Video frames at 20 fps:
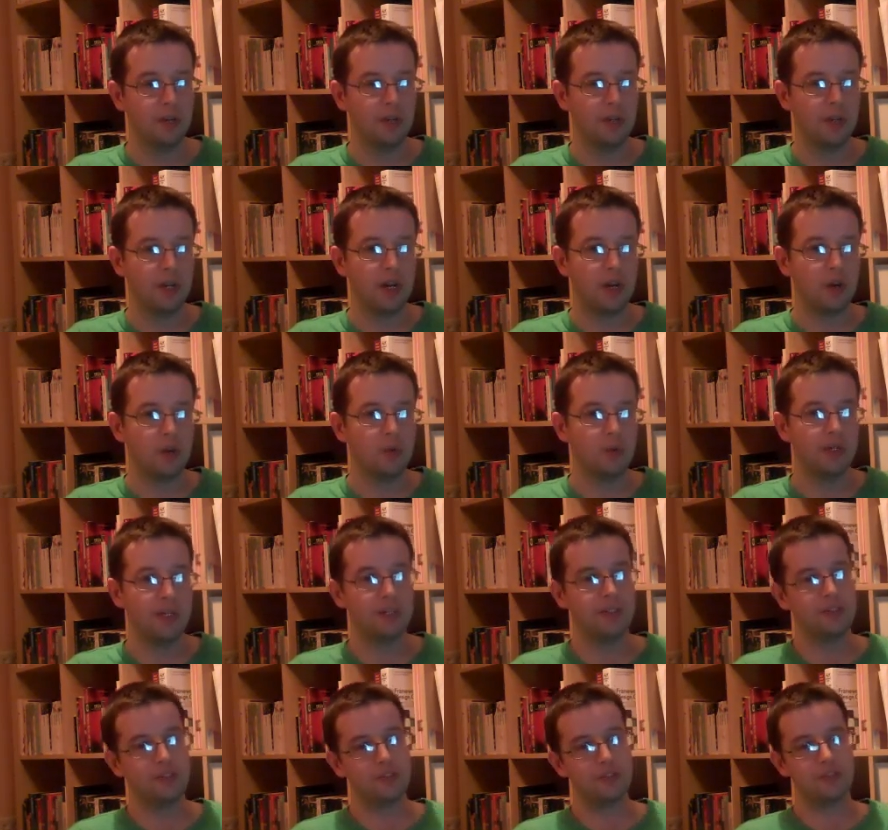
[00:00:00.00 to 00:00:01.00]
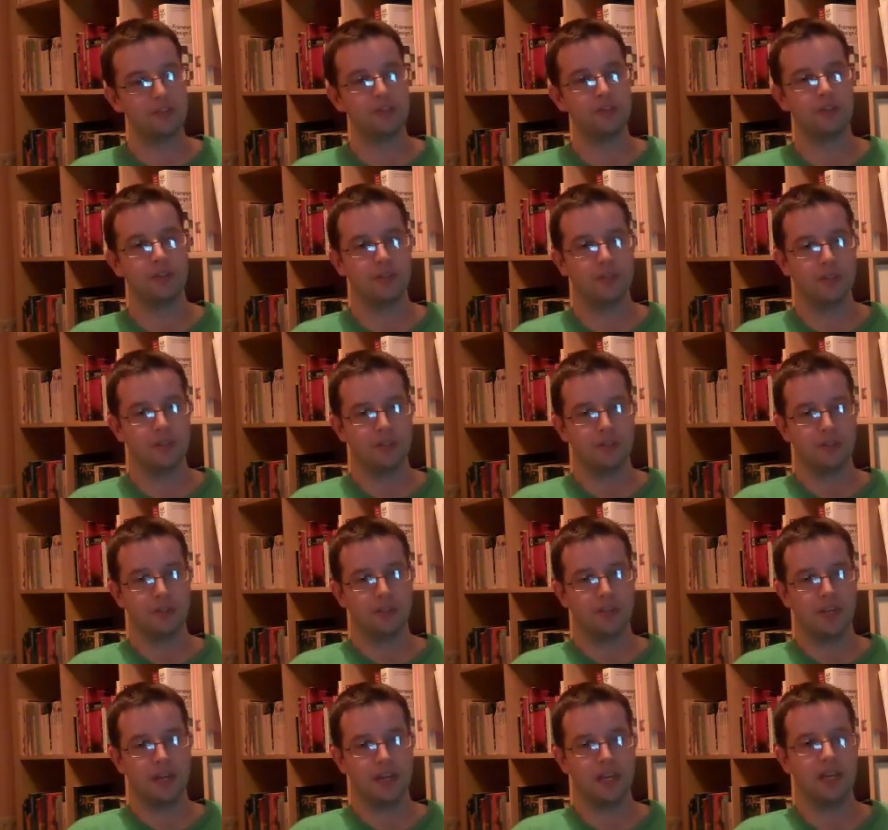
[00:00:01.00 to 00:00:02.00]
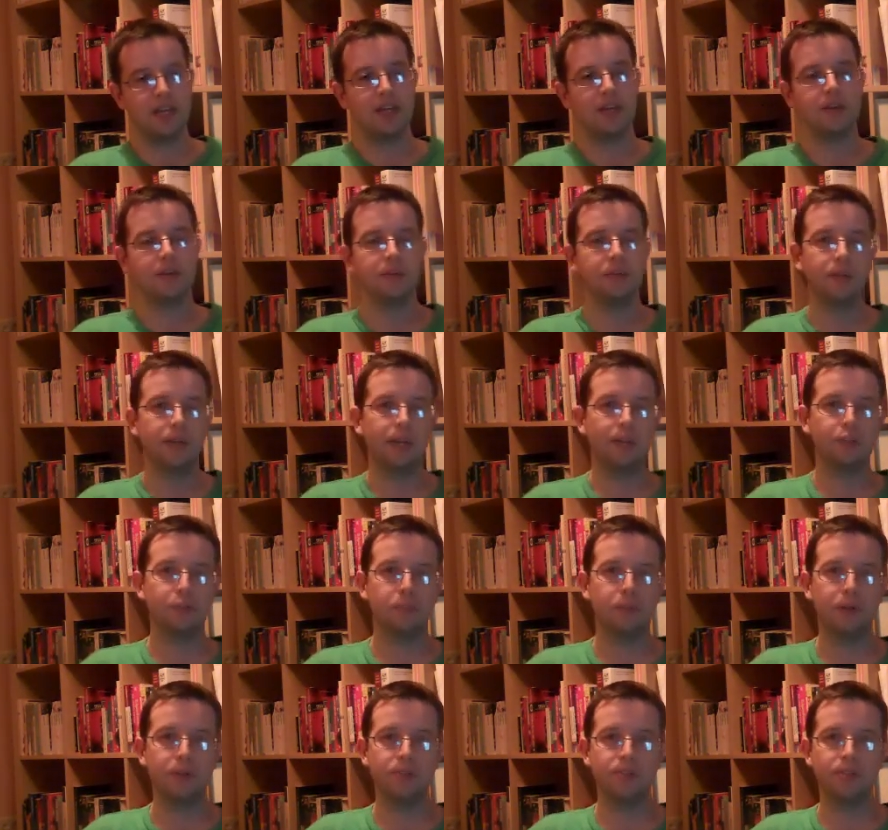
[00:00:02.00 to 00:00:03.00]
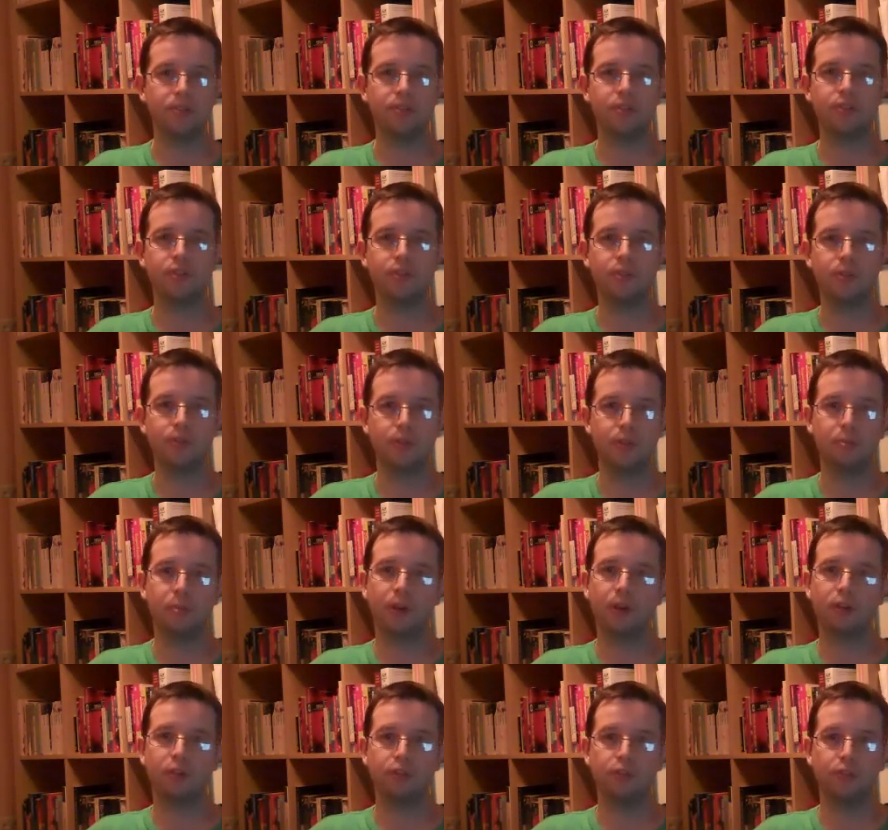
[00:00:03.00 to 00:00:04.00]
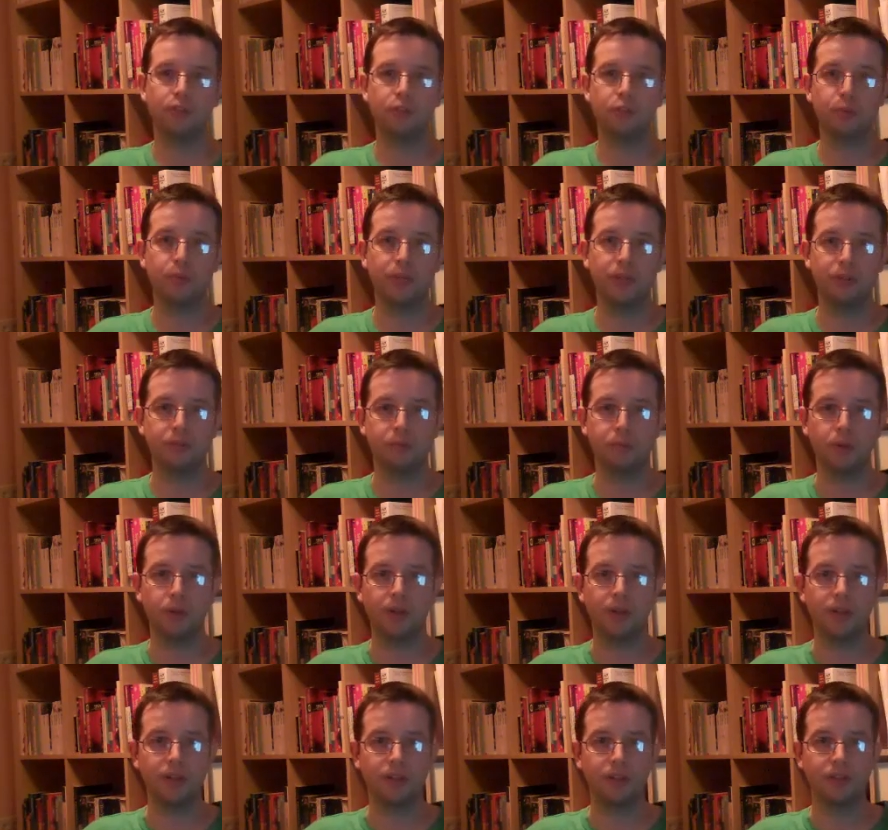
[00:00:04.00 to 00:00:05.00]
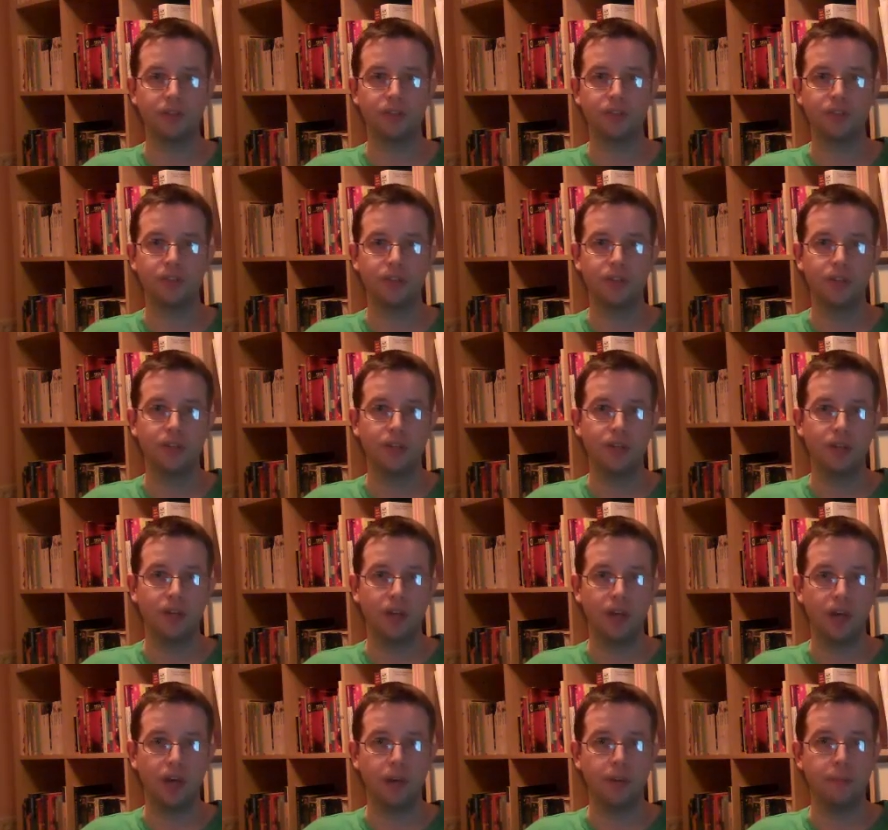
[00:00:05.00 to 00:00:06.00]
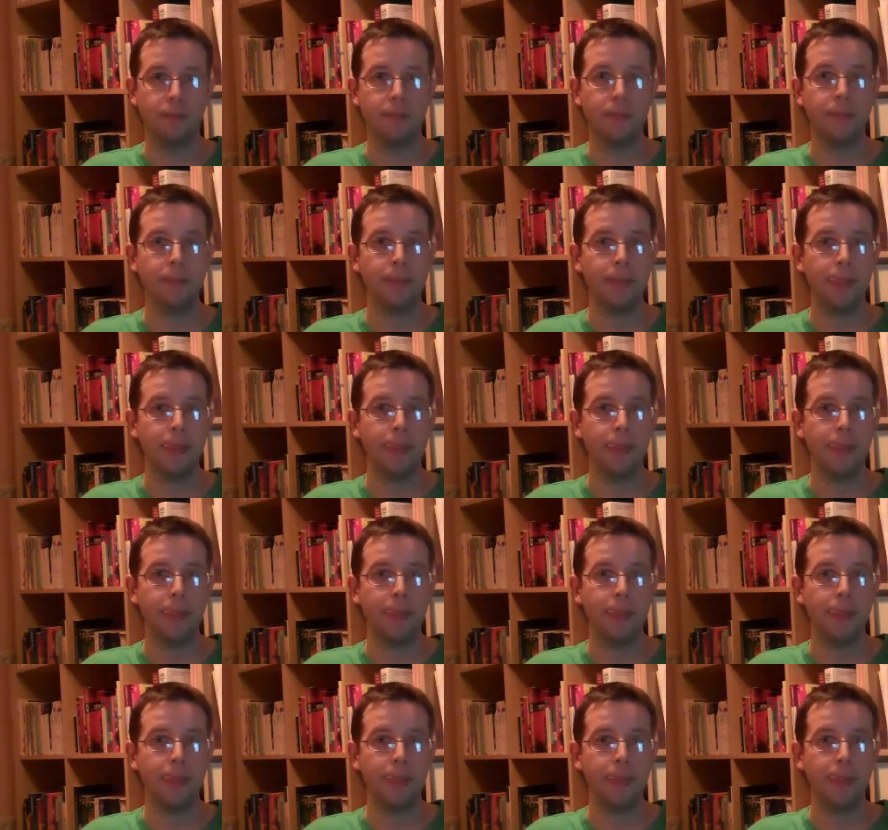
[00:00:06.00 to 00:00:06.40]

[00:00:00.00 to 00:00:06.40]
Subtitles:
The goal is that they expose us to the Microsoft suite of products, and